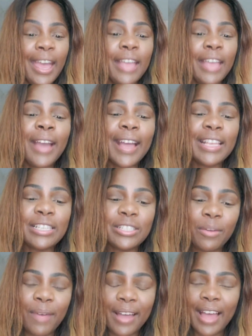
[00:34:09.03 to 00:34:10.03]
You guys
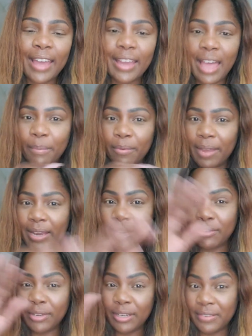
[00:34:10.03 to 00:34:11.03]
know I kind of operate
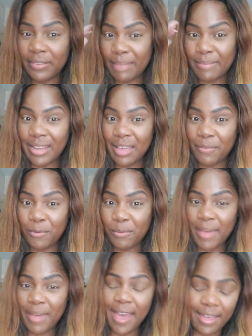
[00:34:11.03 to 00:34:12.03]
on a different type of level and
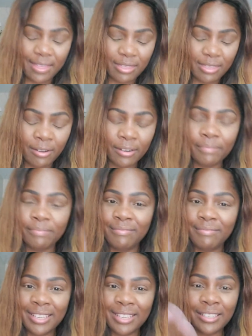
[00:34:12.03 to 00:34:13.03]
path, or
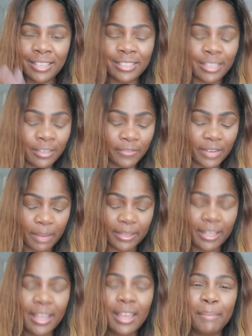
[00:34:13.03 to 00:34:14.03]
it's a different type
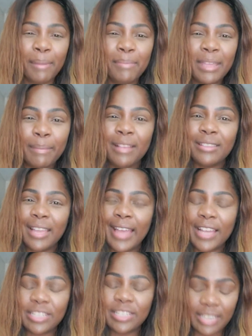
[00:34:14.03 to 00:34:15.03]
of, but I'm thinking about like
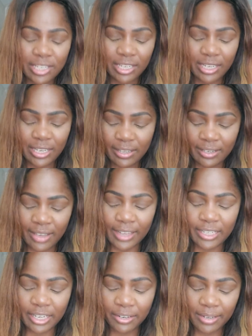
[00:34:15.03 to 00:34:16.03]
actually teaching a like
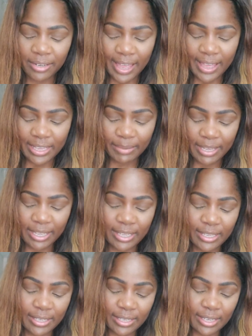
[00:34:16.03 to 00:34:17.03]
tarot class
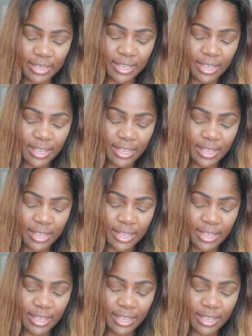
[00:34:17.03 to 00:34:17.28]
because